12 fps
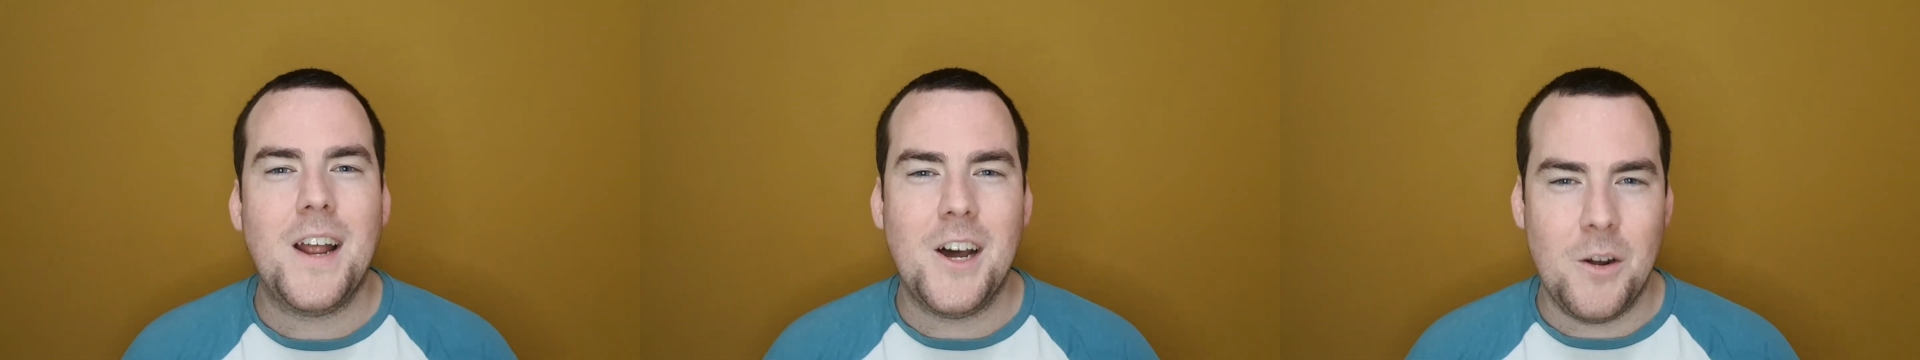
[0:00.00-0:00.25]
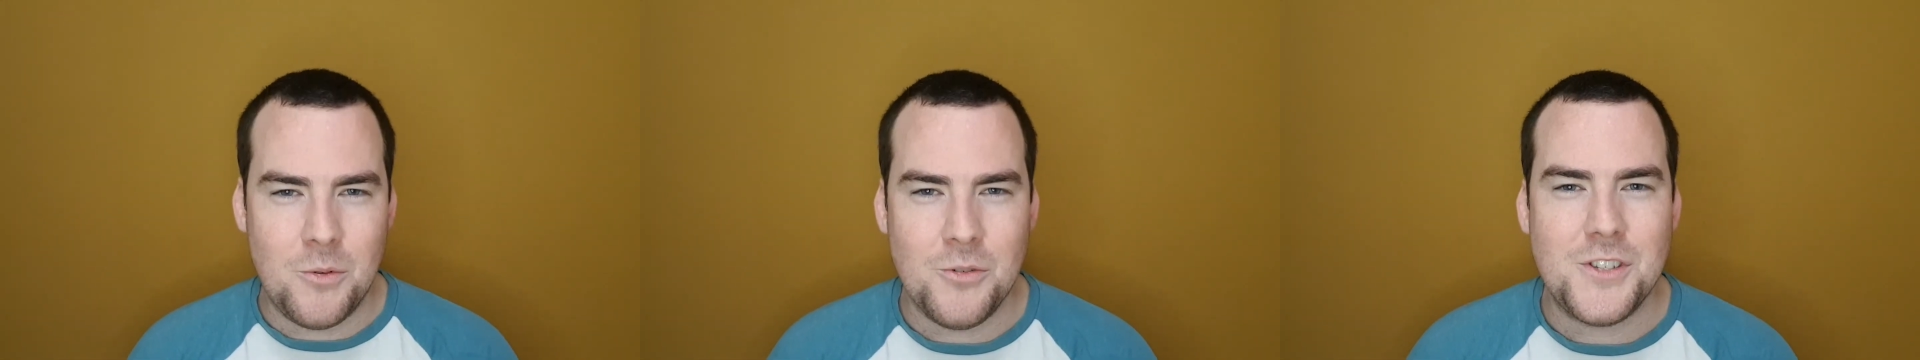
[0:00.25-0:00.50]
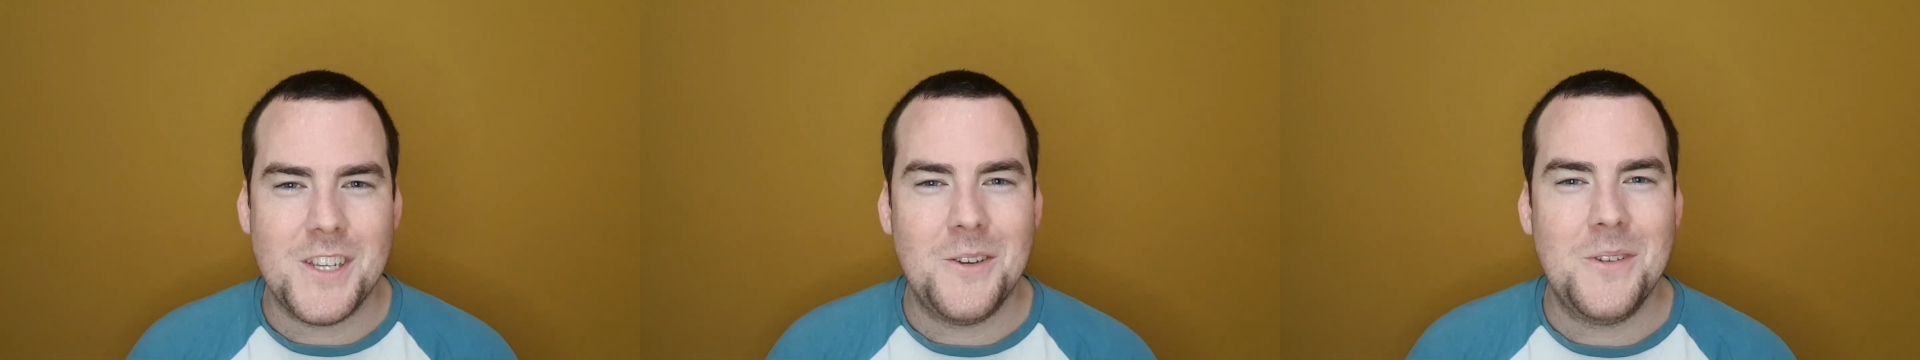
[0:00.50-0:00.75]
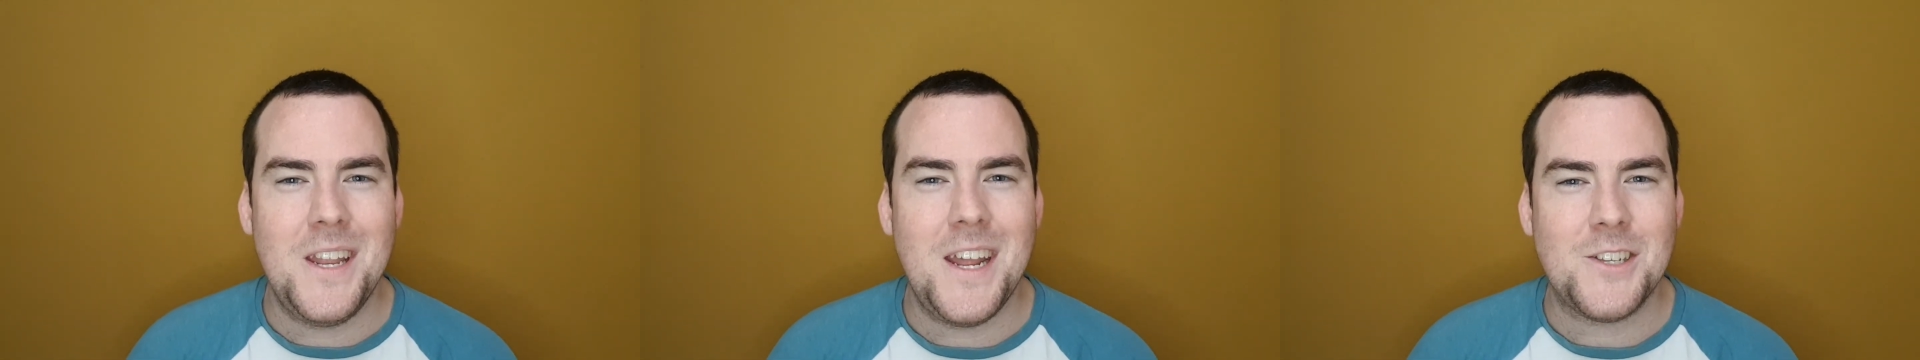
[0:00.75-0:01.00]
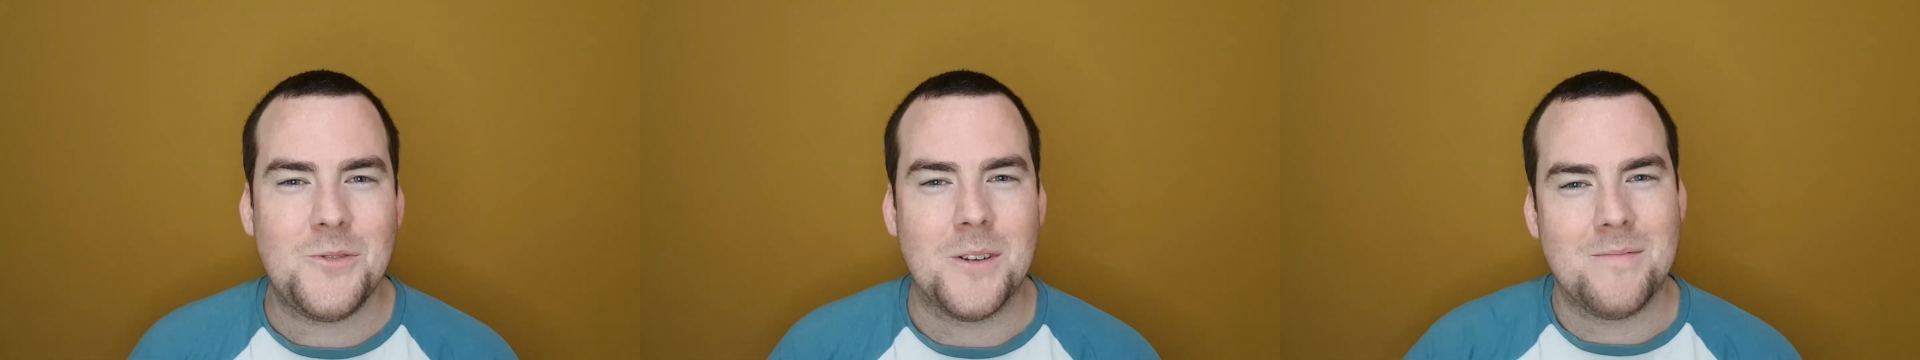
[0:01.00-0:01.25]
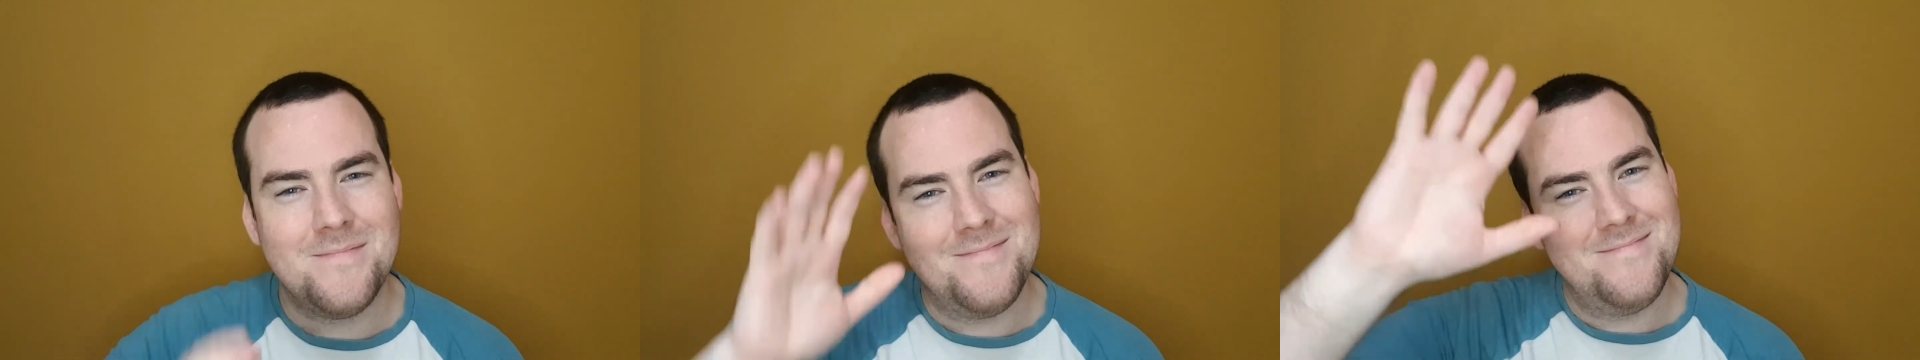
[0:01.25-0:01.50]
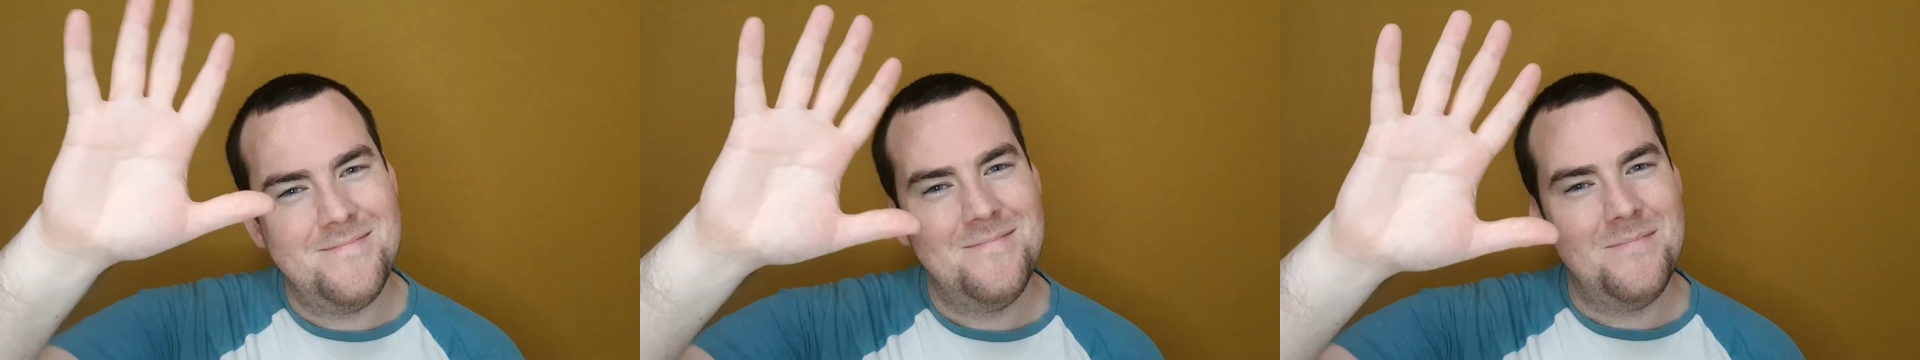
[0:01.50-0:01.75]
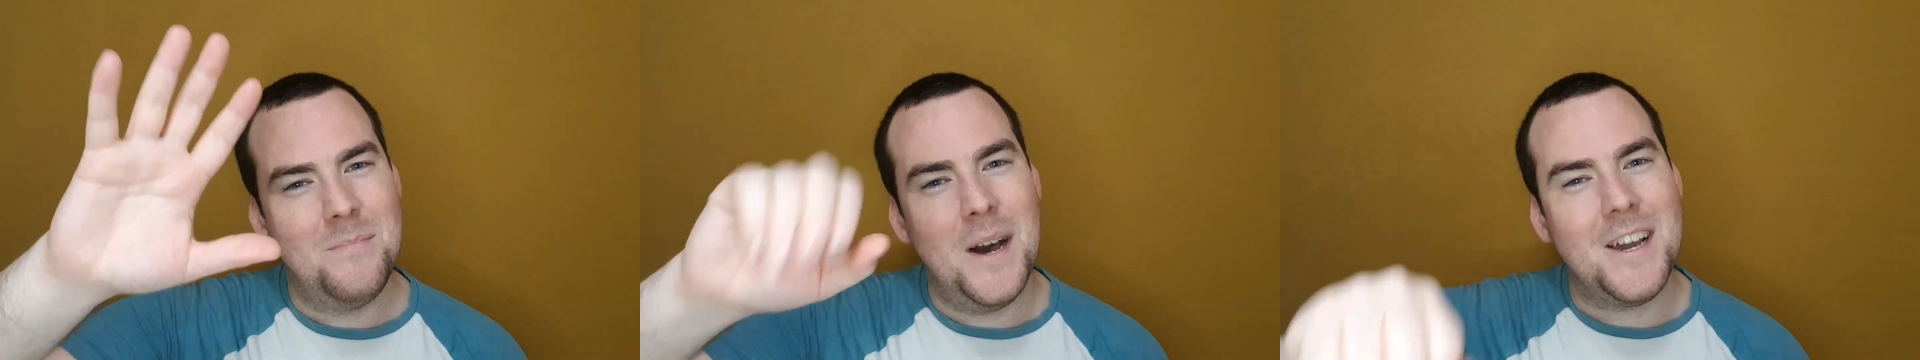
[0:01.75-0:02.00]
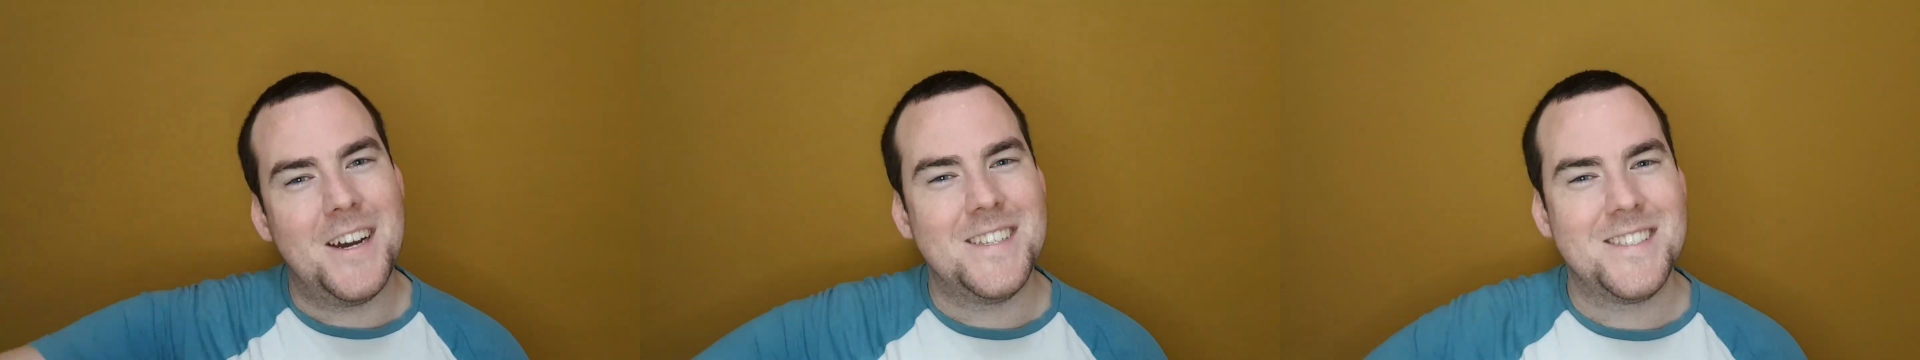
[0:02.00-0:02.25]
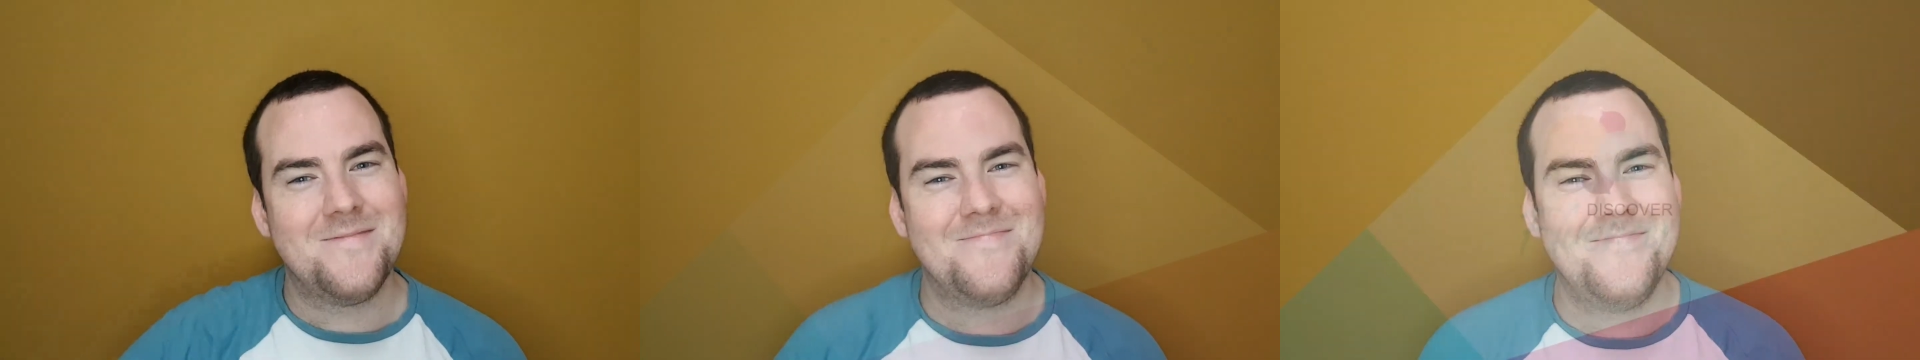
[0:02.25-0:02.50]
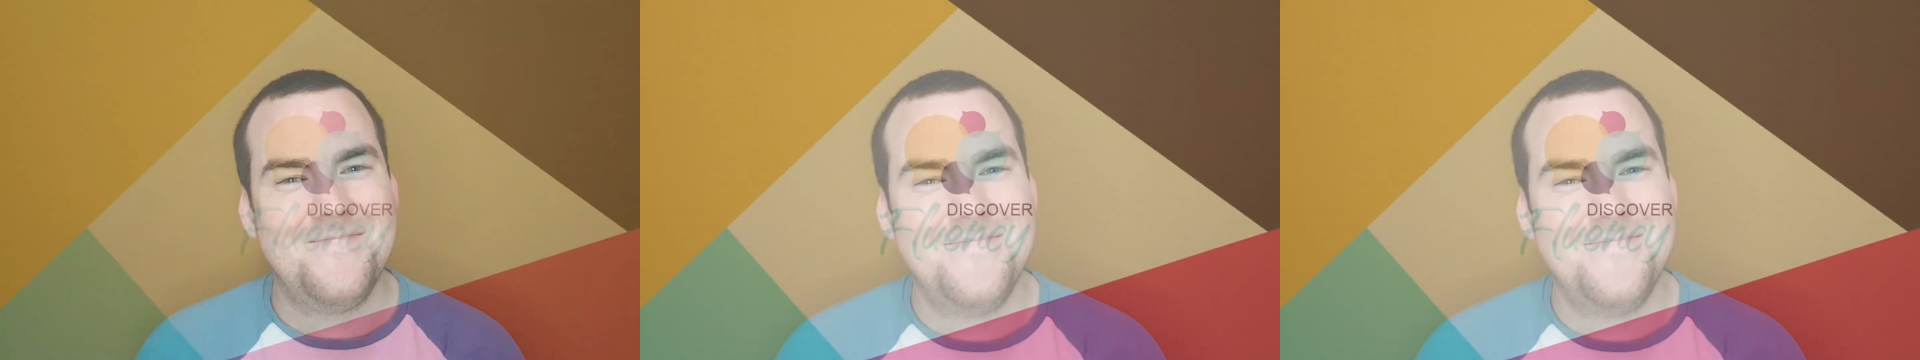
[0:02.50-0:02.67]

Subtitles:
and I will see you in the next one. Bye guys.